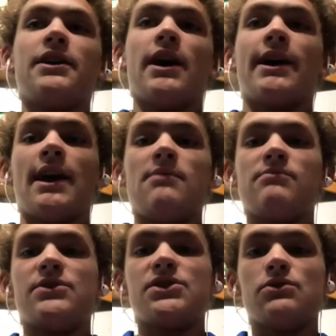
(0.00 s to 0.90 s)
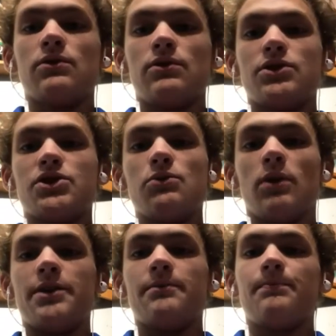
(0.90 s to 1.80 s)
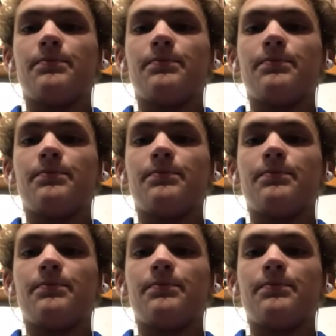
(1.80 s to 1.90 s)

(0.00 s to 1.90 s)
I came 2-1,